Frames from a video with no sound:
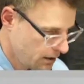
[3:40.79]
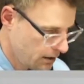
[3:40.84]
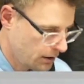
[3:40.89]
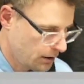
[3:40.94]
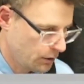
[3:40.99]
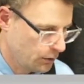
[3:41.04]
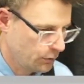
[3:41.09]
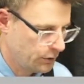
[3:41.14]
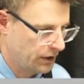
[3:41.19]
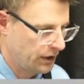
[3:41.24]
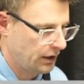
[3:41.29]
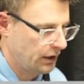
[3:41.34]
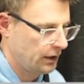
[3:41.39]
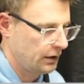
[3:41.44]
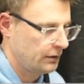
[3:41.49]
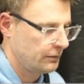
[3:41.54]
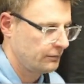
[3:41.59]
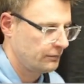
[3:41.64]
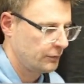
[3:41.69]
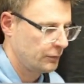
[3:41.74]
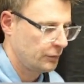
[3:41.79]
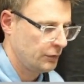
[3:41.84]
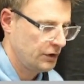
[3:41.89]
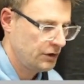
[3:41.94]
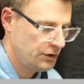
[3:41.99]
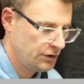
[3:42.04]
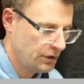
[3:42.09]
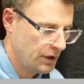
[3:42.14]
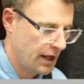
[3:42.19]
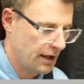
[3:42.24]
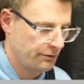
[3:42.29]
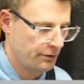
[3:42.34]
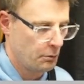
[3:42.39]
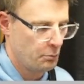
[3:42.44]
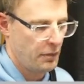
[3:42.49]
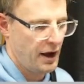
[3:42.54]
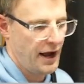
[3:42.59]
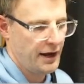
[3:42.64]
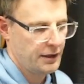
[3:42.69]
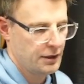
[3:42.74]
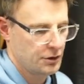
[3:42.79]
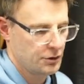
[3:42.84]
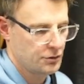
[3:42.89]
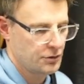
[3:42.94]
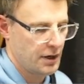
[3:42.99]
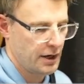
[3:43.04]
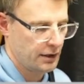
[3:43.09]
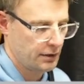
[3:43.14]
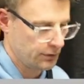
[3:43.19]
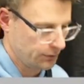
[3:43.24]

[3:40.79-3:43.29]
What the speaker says: Okay, I should have a backing track